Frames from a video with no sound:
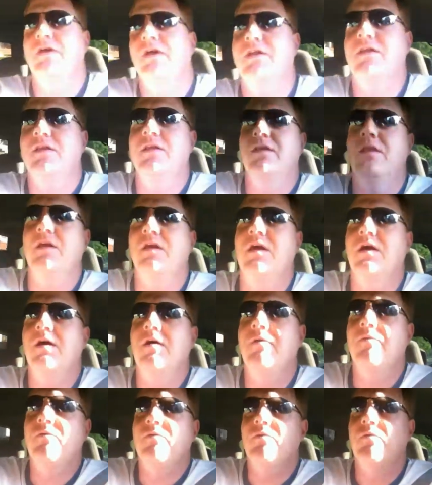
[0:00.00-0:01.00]
that the
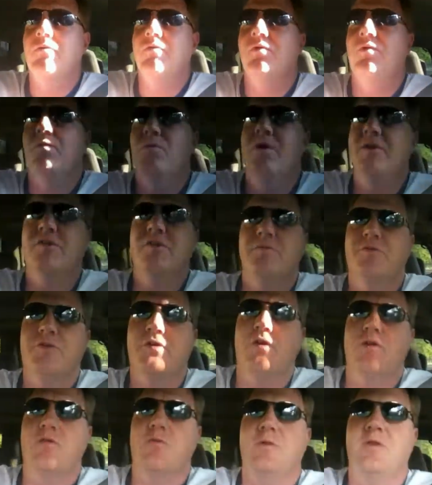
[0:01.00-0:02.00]
uh, wisdom
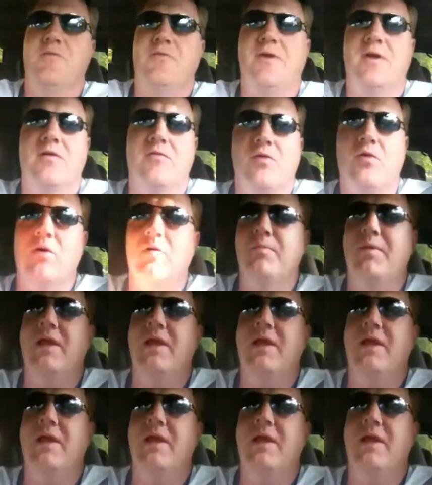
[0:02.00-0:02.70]
starts when the fear of Lord